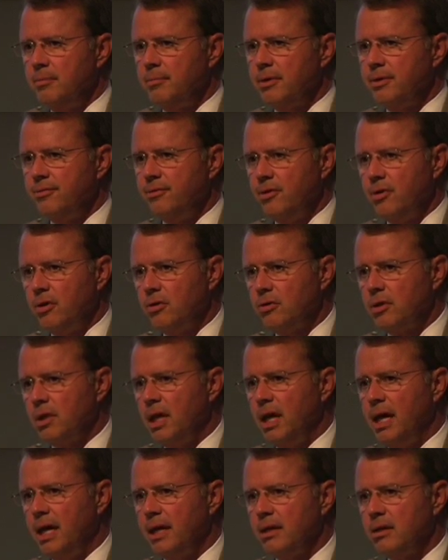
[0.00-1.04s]
But if you're
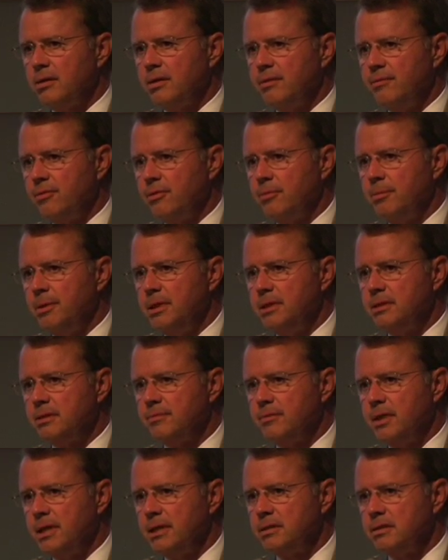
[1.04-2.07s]
online looking for a piece
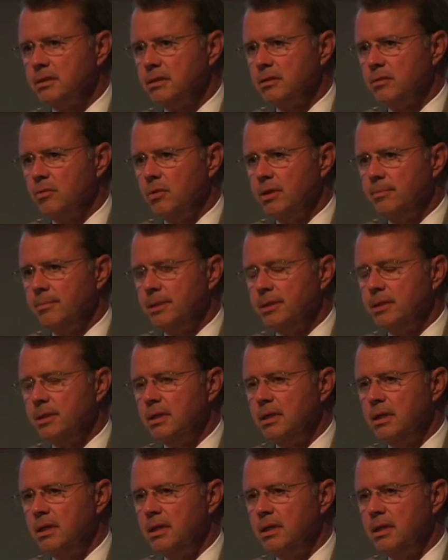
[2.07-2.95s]
of testing equipment,